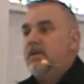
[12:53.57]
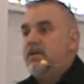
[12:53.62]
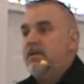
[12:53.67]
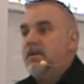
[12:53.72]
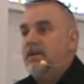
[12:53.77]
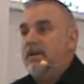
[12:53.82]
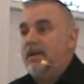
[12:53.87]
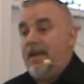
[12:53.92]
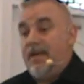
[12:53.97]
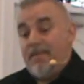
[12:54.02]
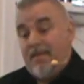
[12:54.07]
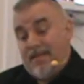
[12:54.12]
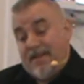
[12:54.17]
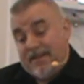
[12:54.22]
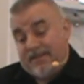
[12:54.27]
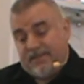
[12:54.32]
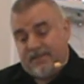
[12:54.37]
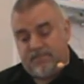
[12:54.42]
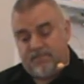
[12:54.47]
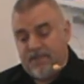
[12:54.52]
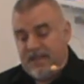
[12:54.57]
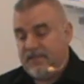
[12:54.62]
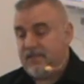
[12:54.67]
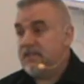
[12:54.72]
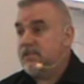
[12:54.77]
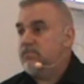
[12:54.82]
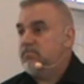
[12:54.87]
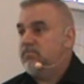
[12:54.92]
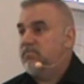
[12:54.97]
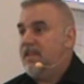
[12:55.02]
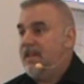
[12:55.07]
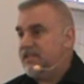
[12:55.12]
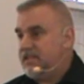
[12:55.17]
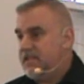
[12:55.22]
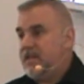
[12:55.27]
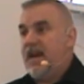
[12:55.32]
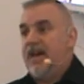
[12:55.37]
that's, that's, that's